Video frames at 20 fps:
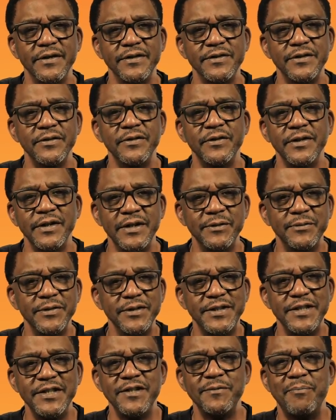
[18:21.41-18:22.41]
So it
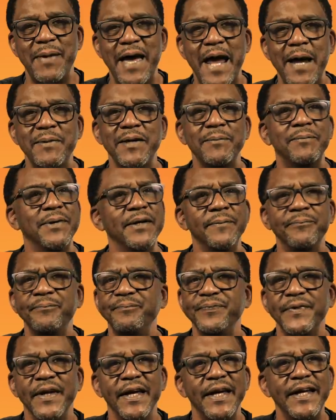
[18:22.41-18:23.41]
was his baby,
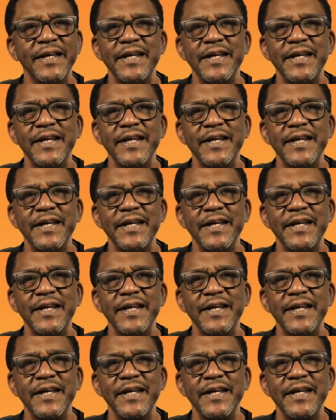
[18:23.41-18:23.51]
but